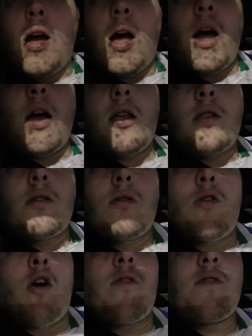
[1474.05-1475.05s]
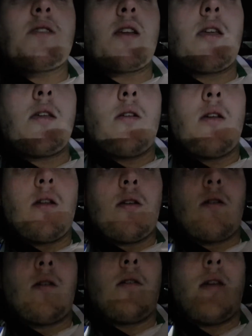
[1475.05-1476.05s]
and obviously,
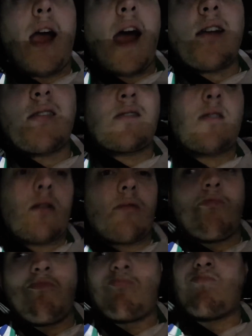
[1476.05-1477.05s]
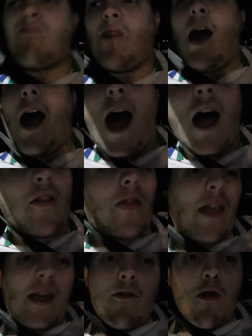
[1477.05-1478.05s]
Exeter
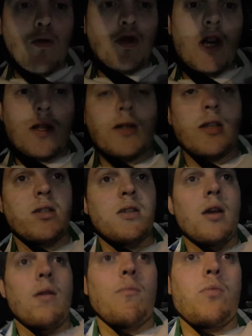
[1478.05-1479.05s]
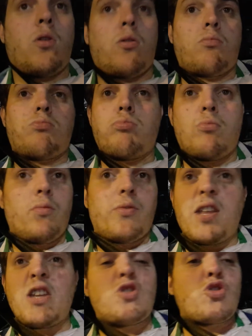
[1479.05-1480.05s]
had their own chances, but
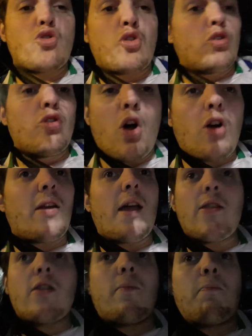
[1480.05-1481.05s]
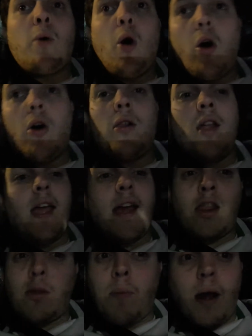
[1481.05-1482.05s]
they just could not get the ball
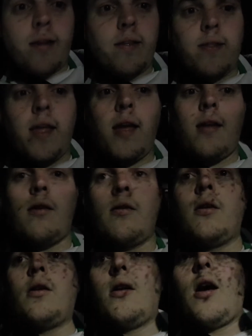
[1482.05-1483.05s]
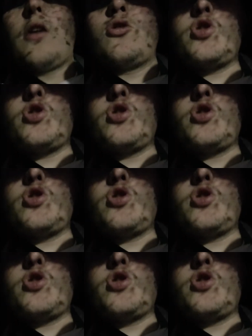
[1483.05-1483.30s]
in the back of the net. I